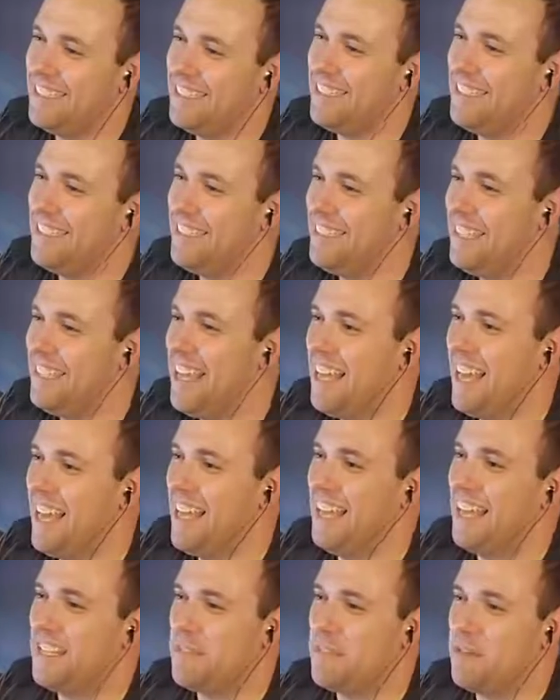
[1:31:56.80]
as a
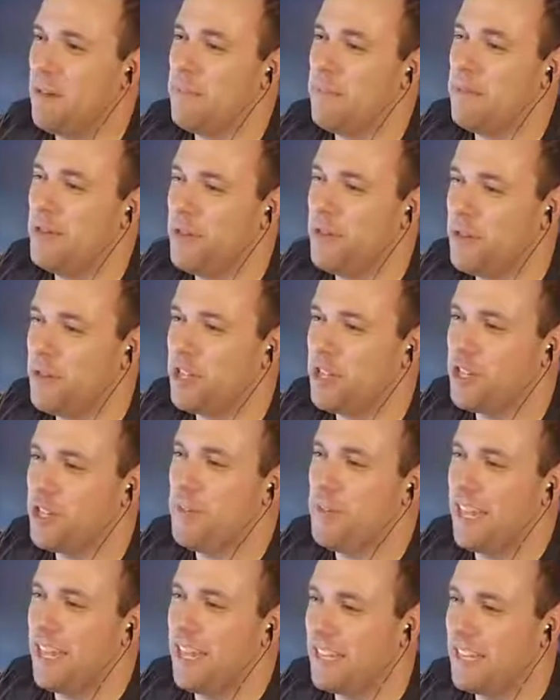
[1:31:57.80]
prepper, you should be
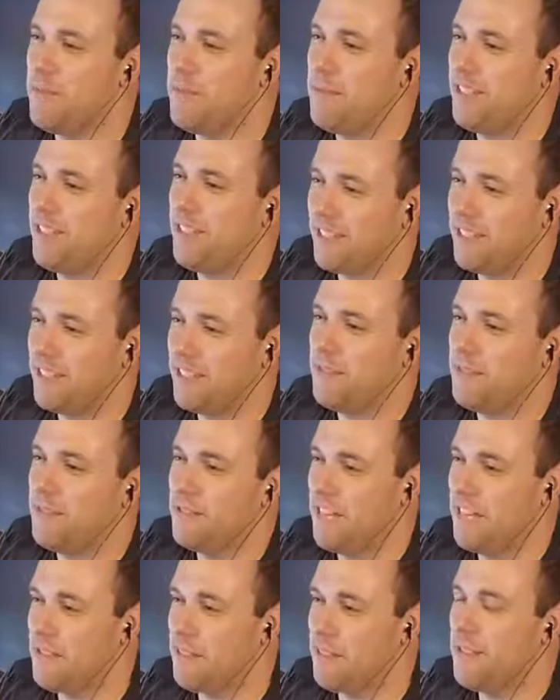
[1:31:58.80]

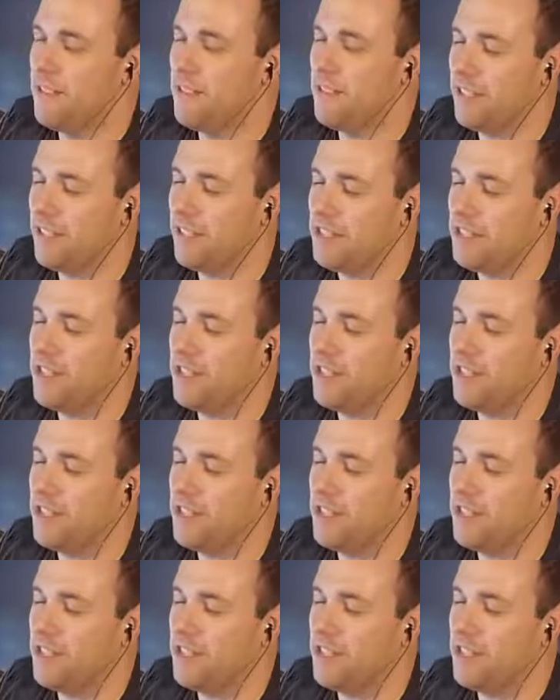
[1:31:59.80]
anti-politician in